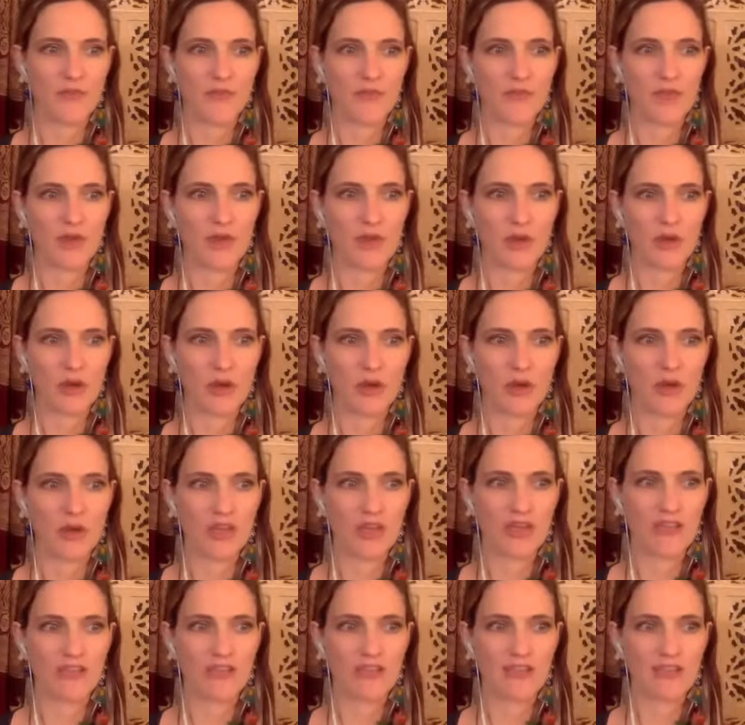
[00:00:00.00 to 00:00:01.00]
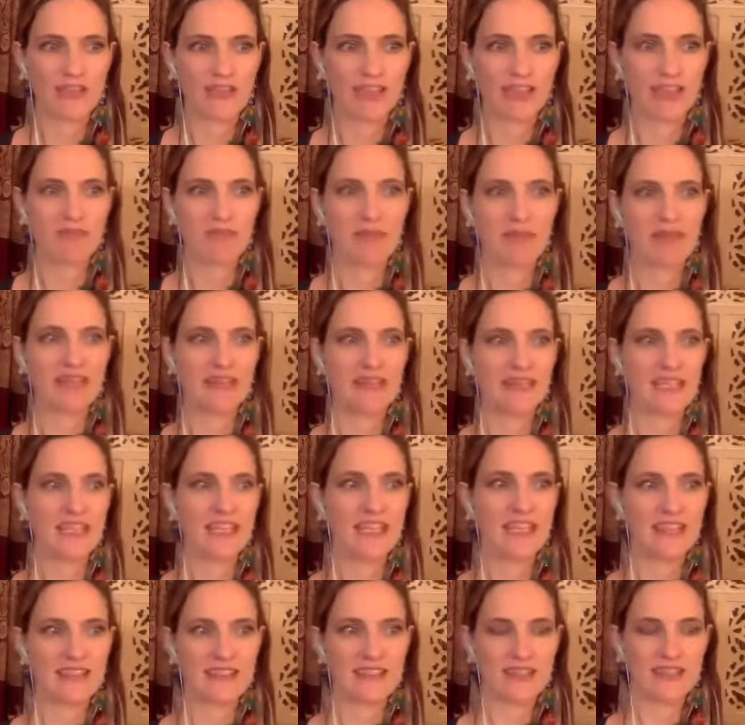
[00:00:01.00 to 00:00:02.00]
it's like my
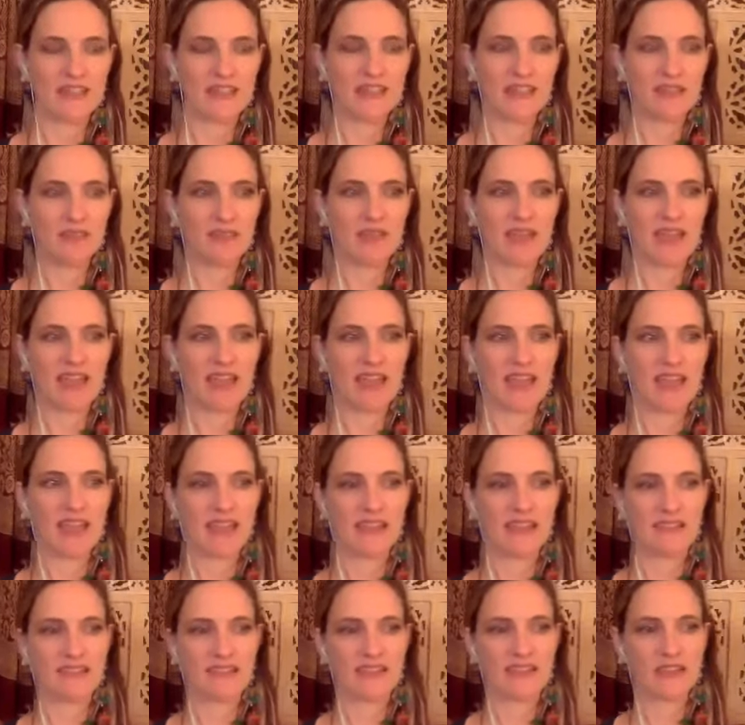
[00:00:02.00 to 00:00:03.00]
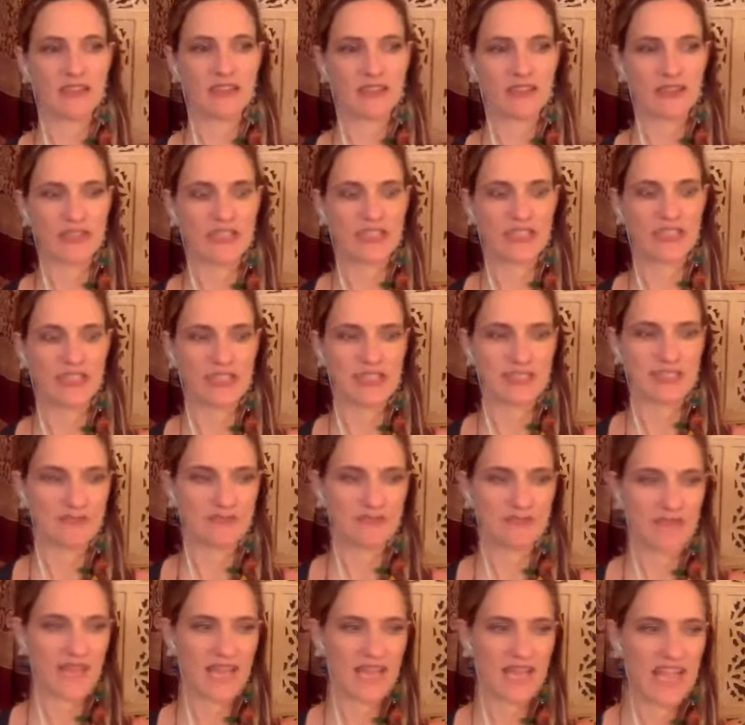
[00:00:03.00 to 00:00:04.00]
lineage and my ancestry
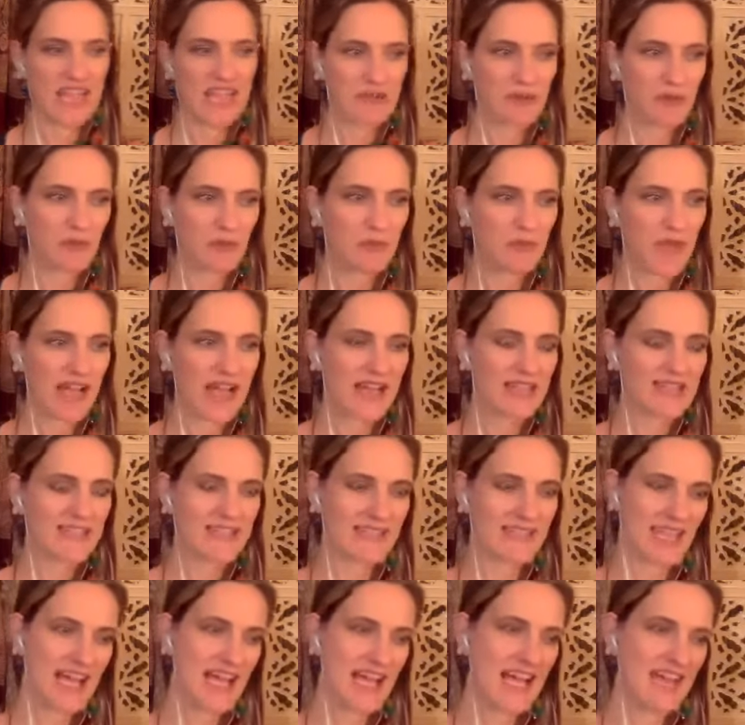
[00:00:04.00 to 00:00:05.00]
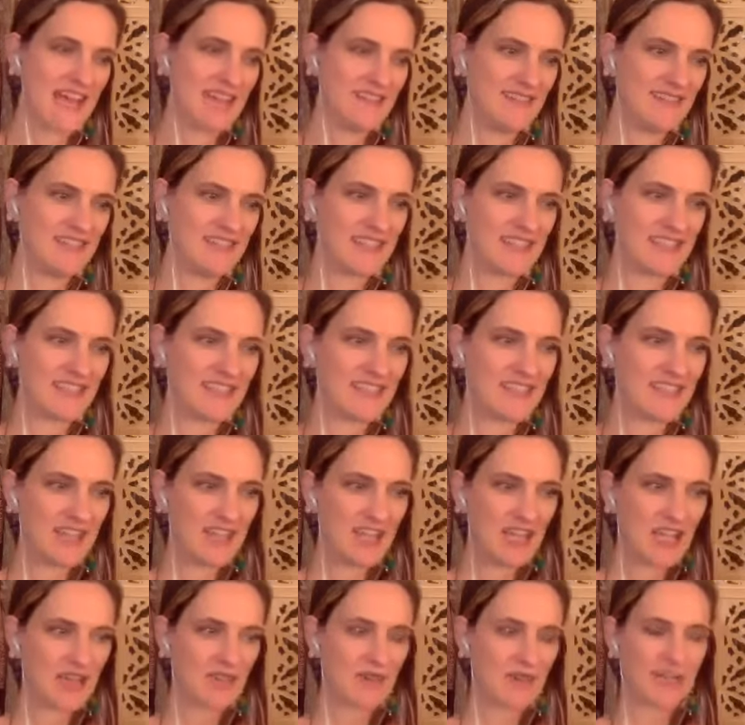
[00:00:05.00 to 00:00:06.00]
and my past lives and
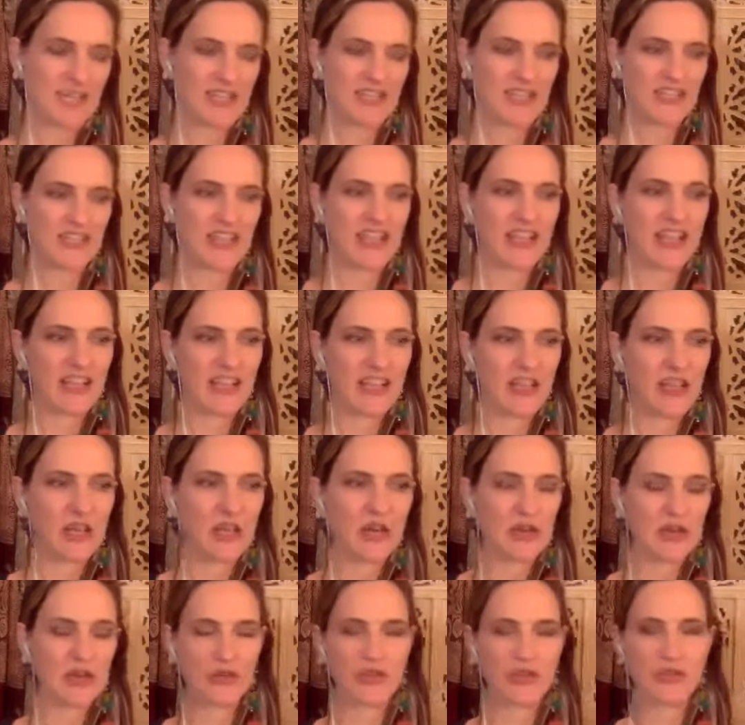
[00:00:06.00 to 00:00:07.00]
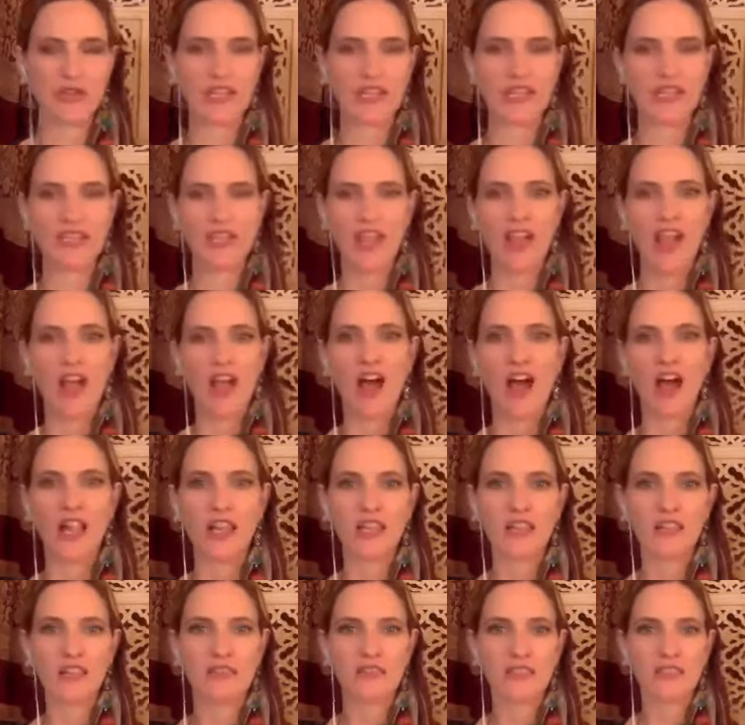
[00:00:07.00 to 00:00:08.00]
my genetic code and
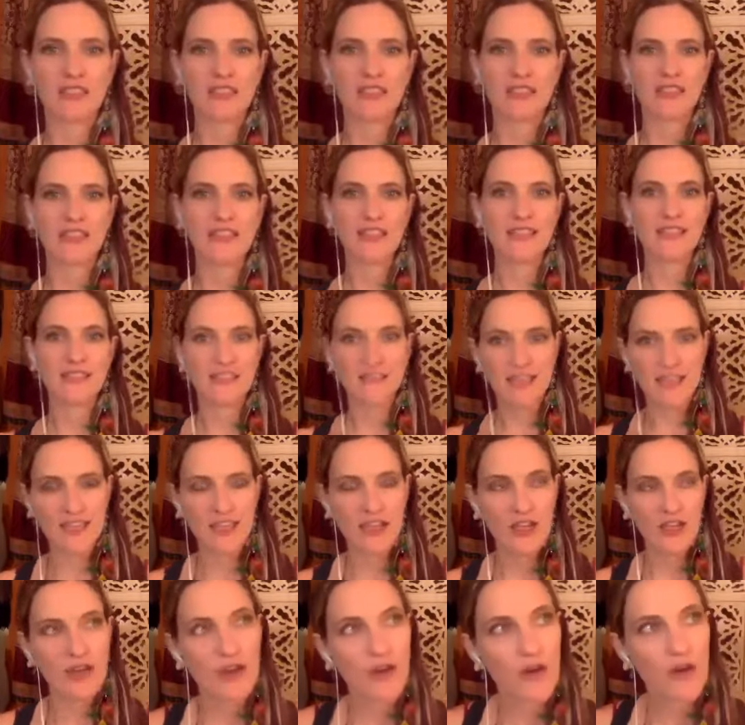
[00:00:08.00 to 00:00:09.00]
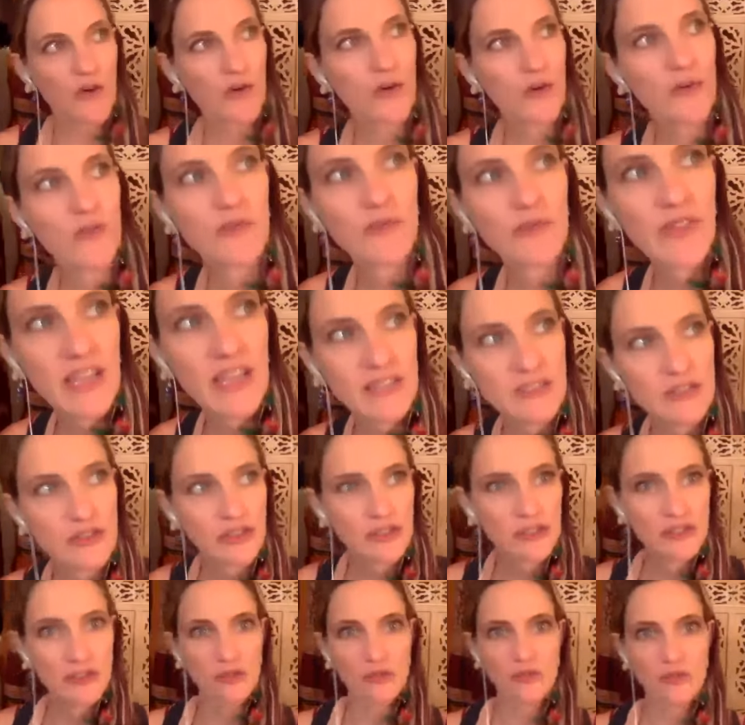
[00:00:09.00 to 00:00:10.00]
all of these things, like, go, like,
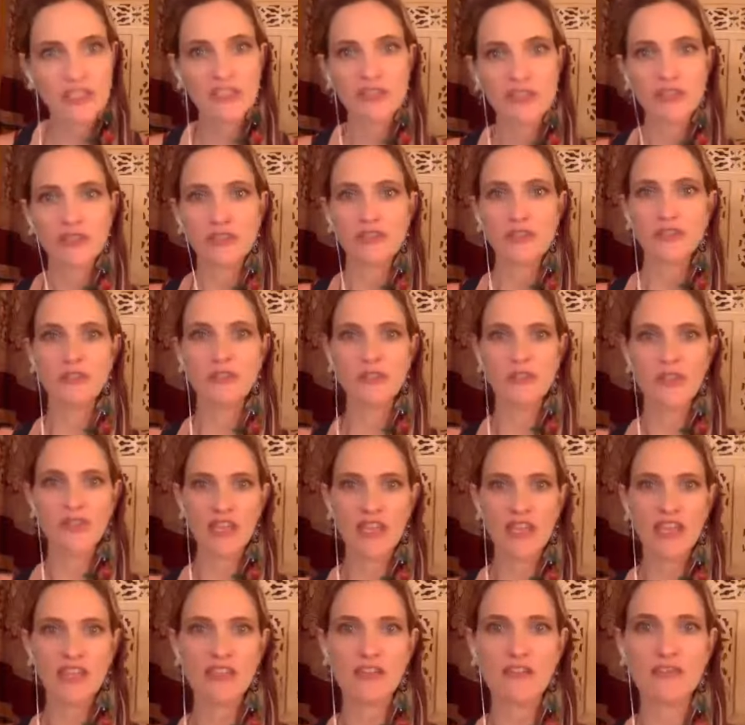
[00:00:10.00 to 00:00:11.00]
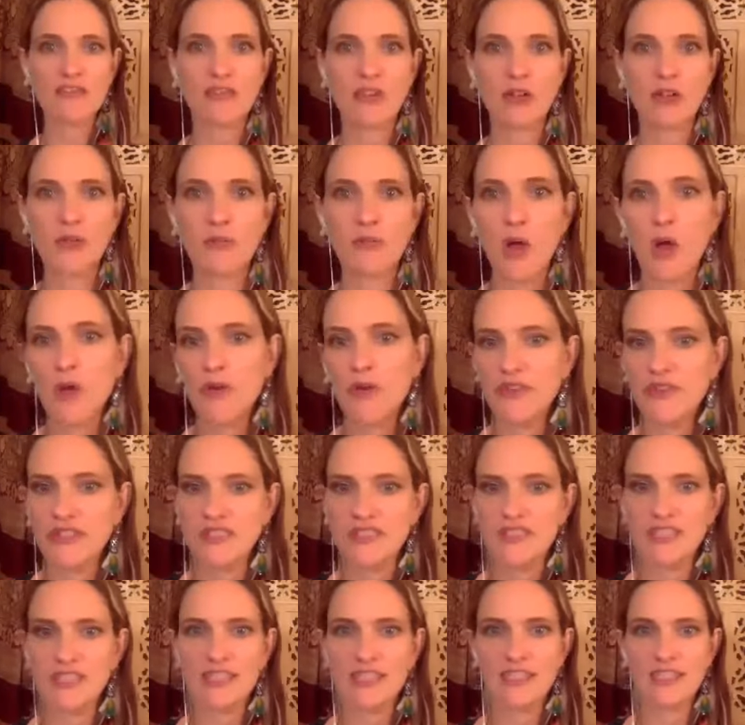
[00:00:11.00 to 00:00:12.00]
switch your thing from, oh, this
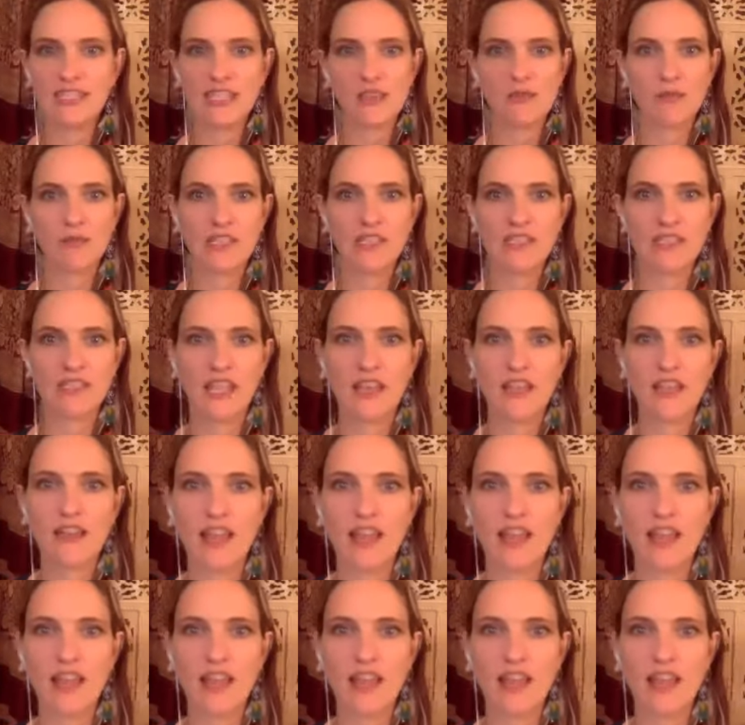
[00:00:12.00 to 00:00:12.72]
is going to take me 10